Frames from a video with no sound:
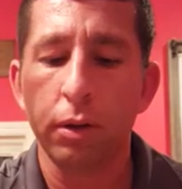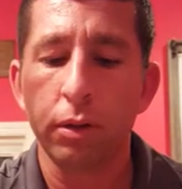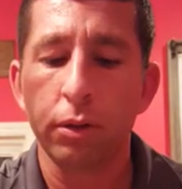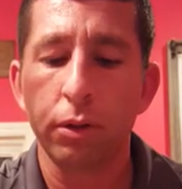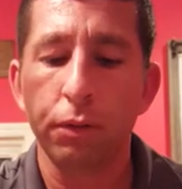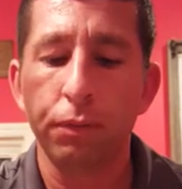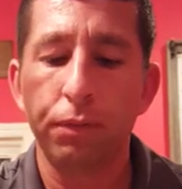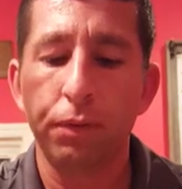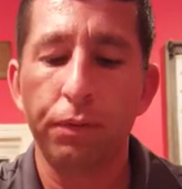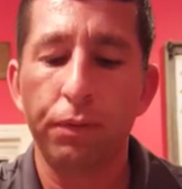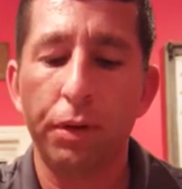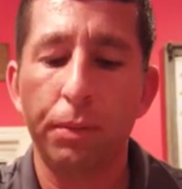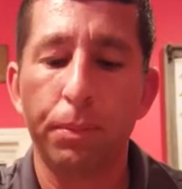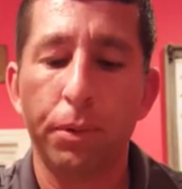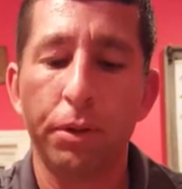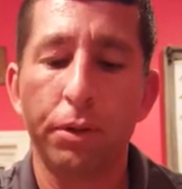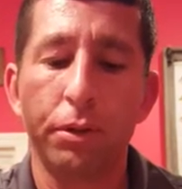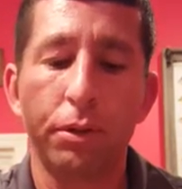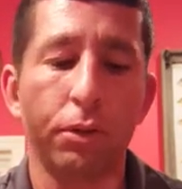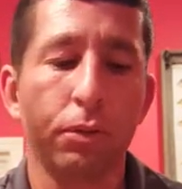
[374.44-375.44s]
250
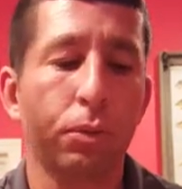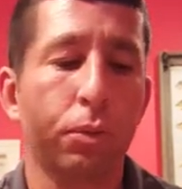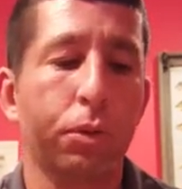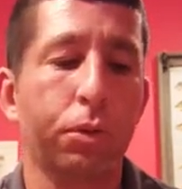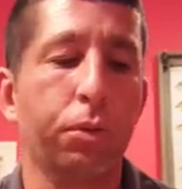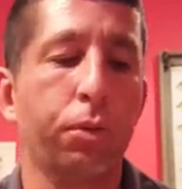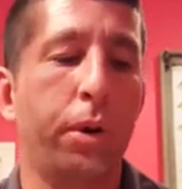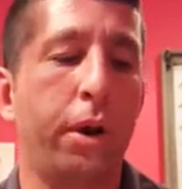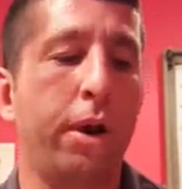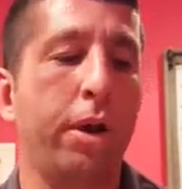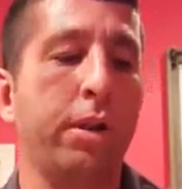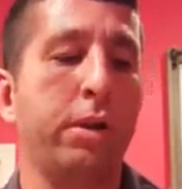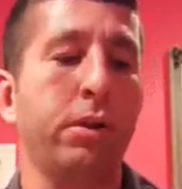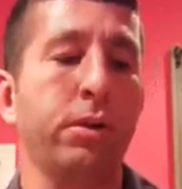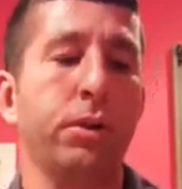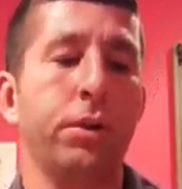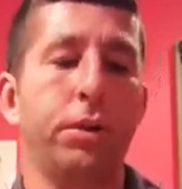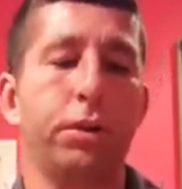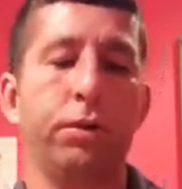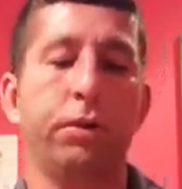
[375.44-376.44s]
pieces worldwide
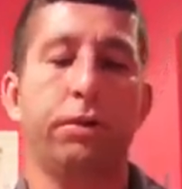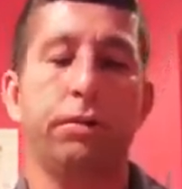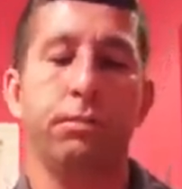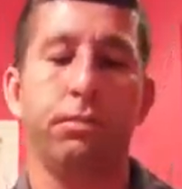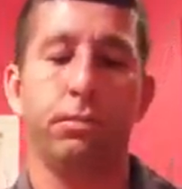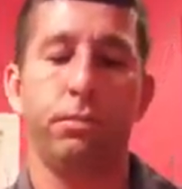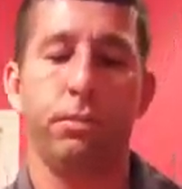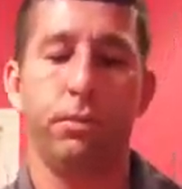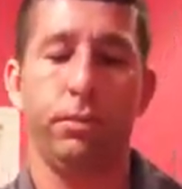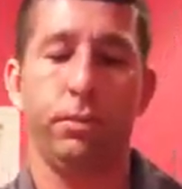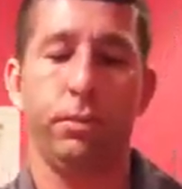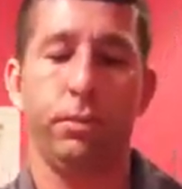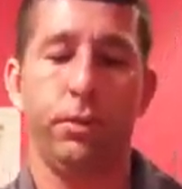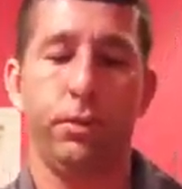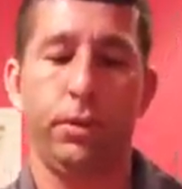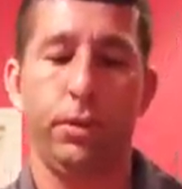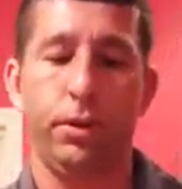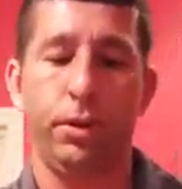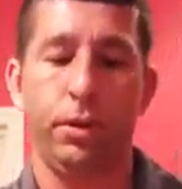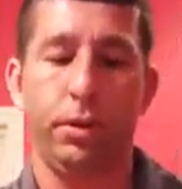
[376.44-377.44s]
there's two of them
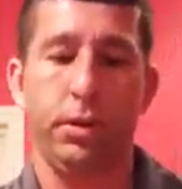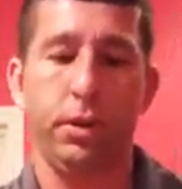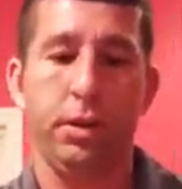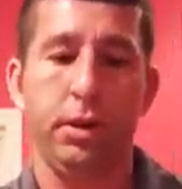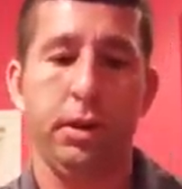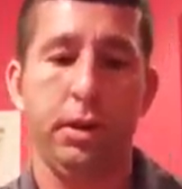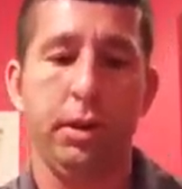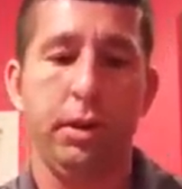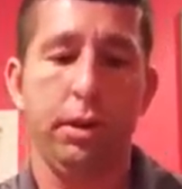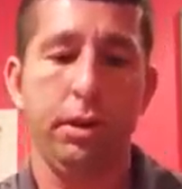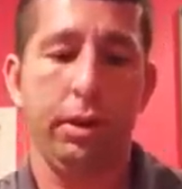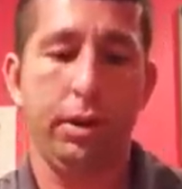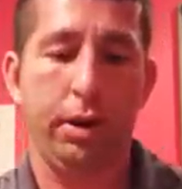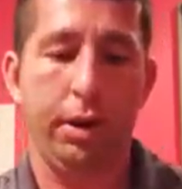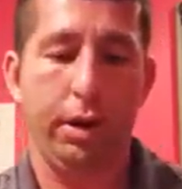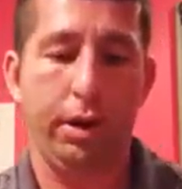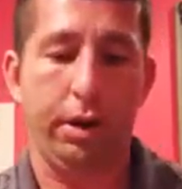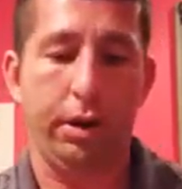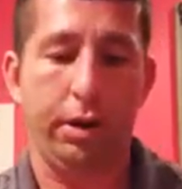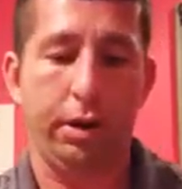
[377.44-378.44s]

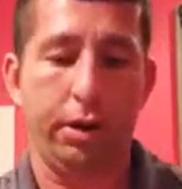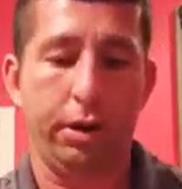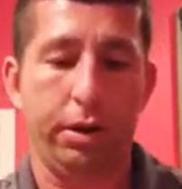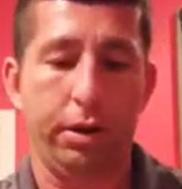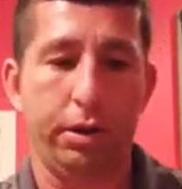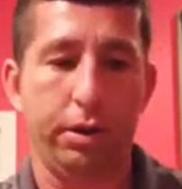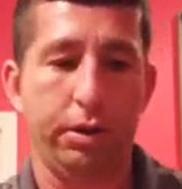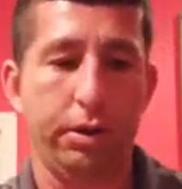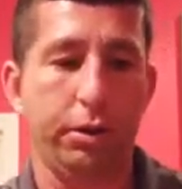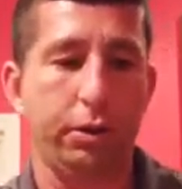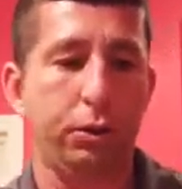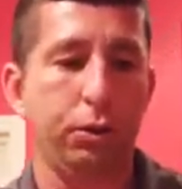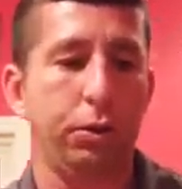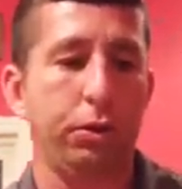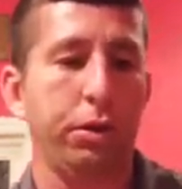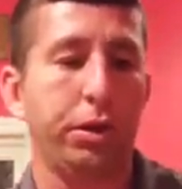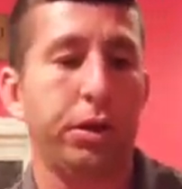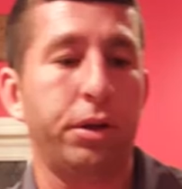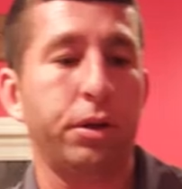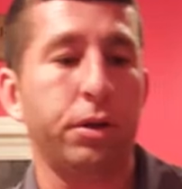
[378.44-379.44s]
and this
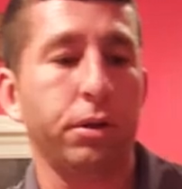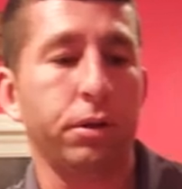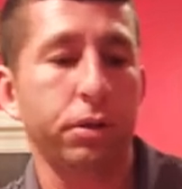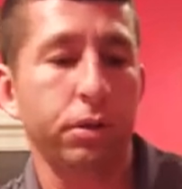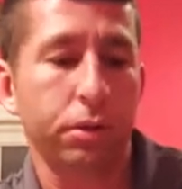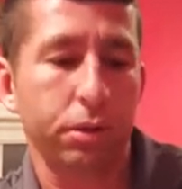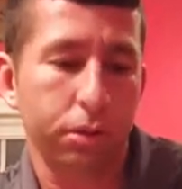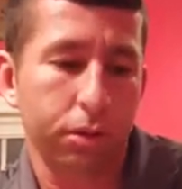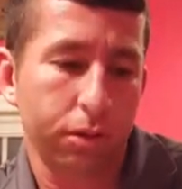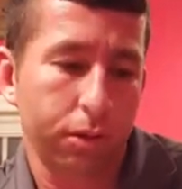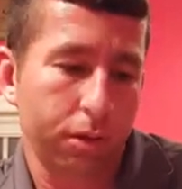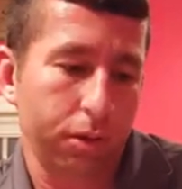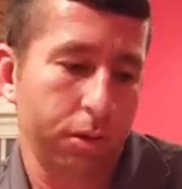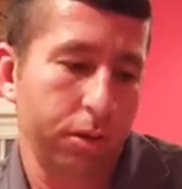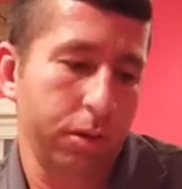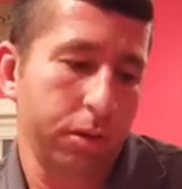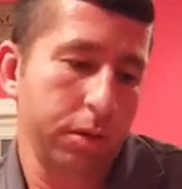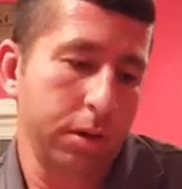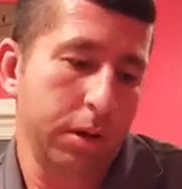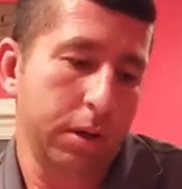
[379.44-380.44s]
one is
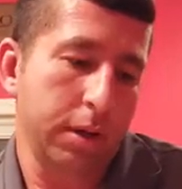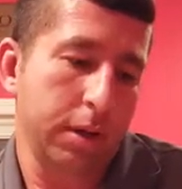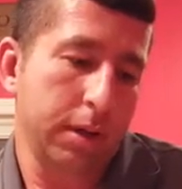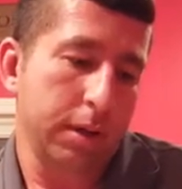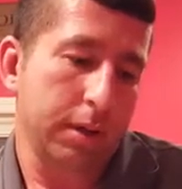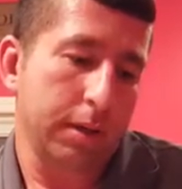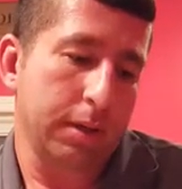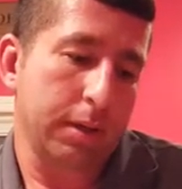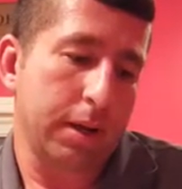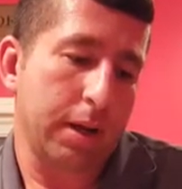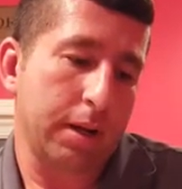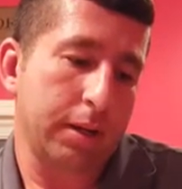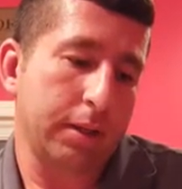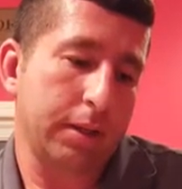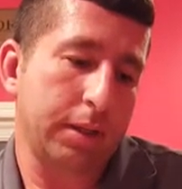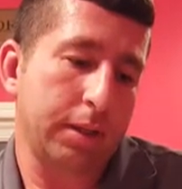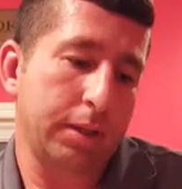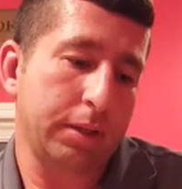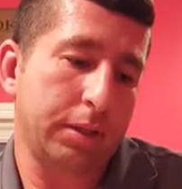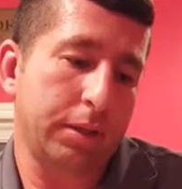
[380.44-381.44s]

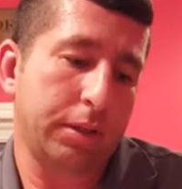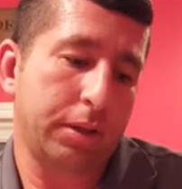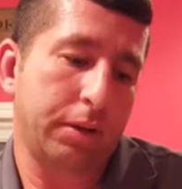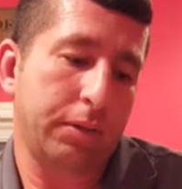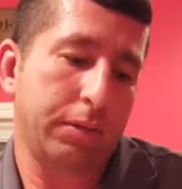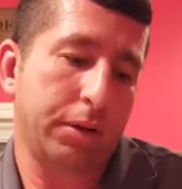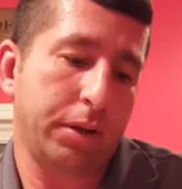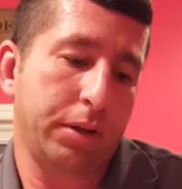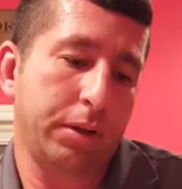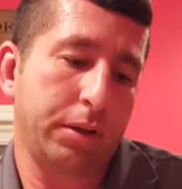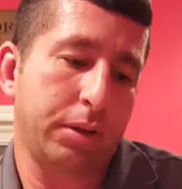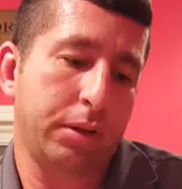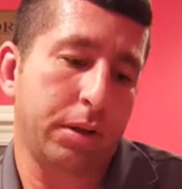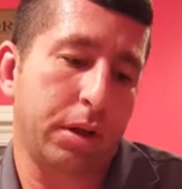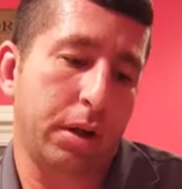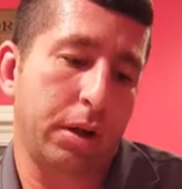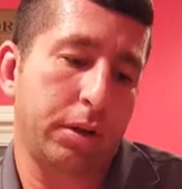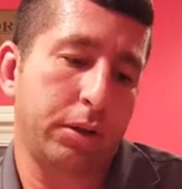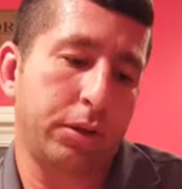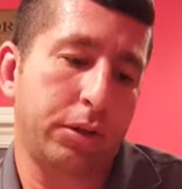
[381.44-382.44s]
1970
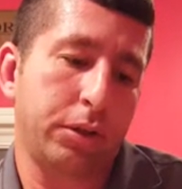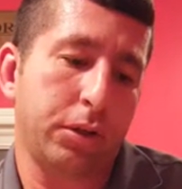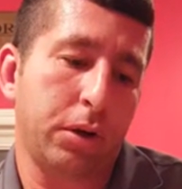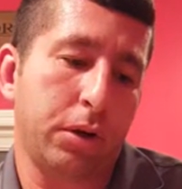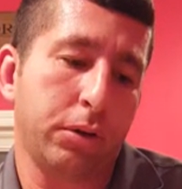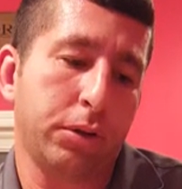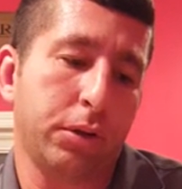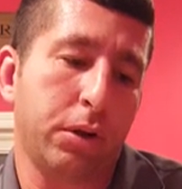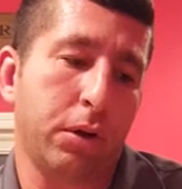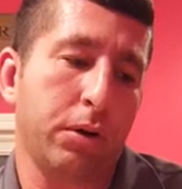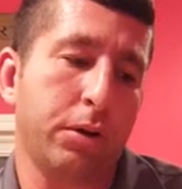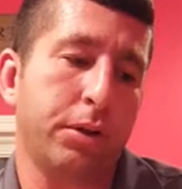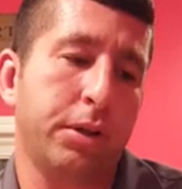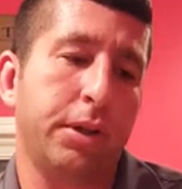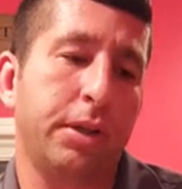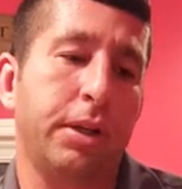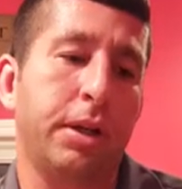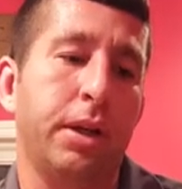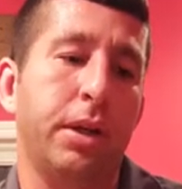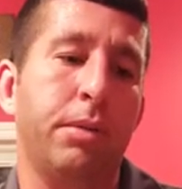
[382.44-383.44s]
Dodge Charger RT
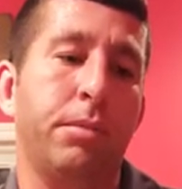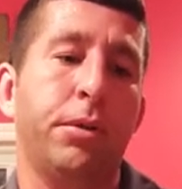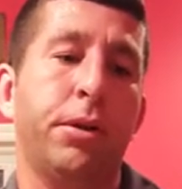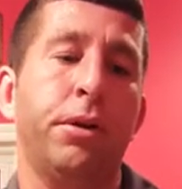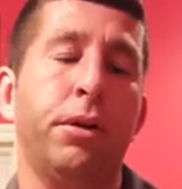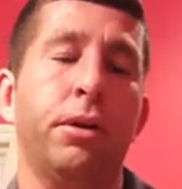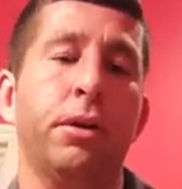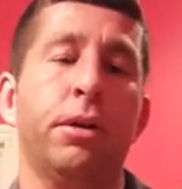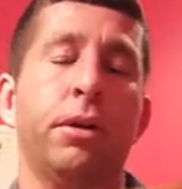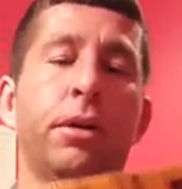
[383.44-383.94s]
Hemi